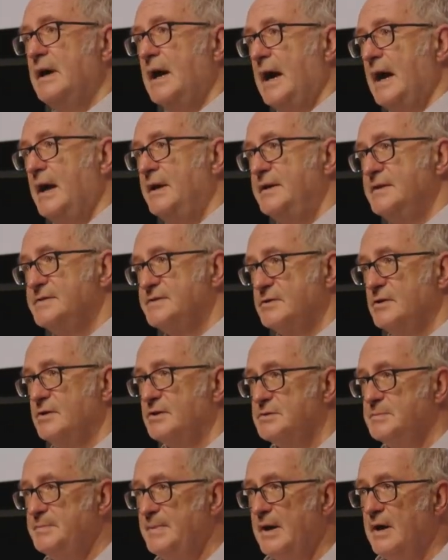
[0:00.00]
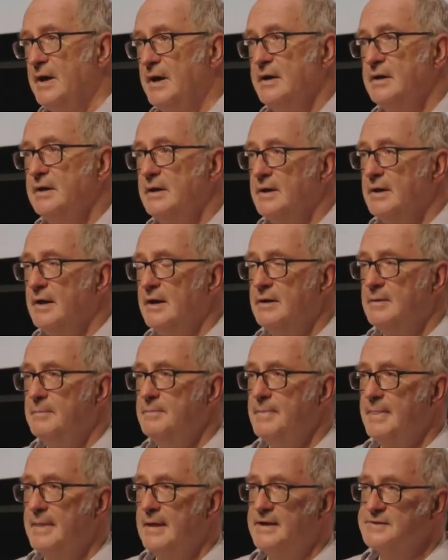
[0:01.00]
and it's cooked by,
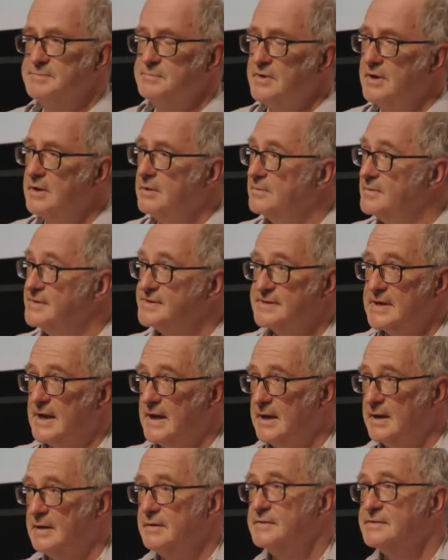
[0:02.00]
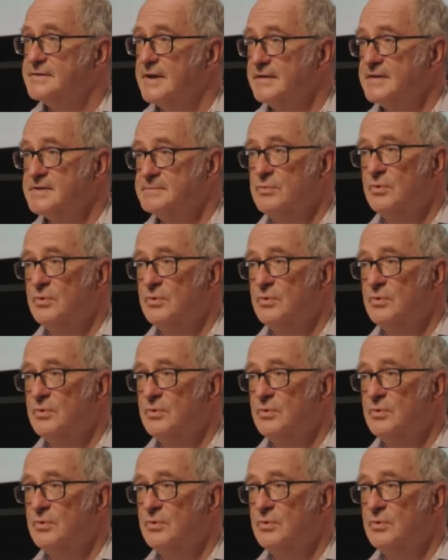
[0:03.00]
as Maria was saying this